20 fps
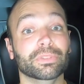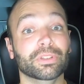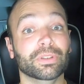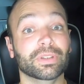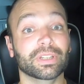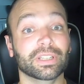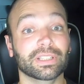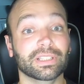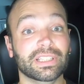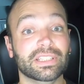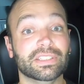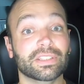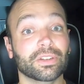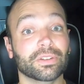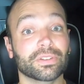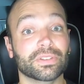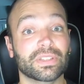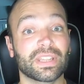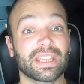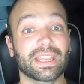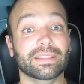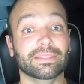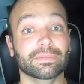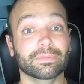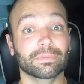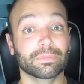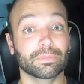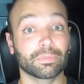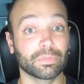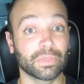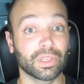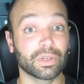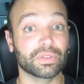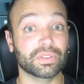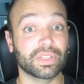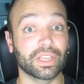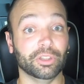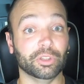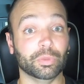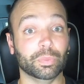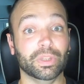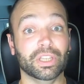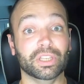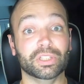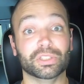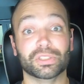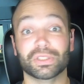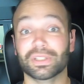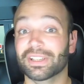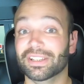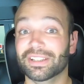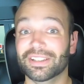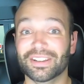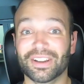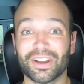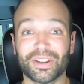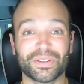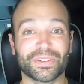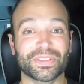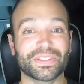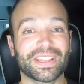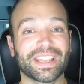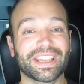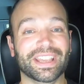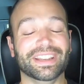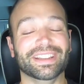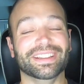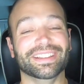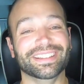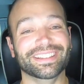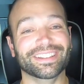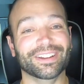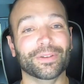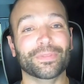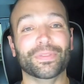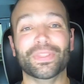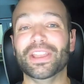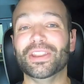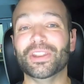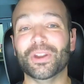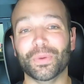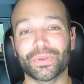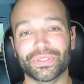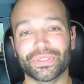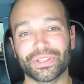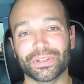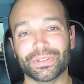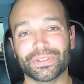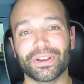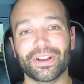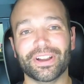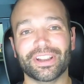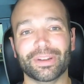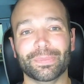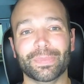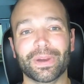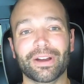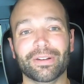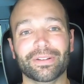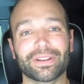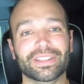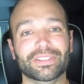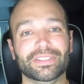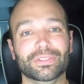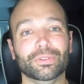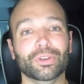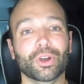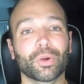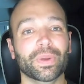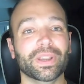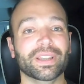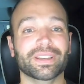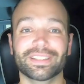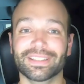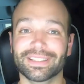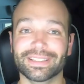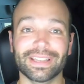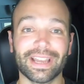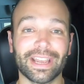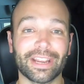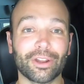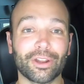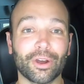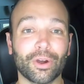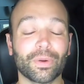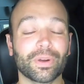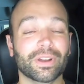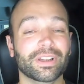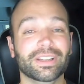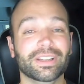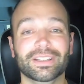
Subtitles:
You can at least understand their sales pitch, understand, if they know what they're talking about as you go into the dyno,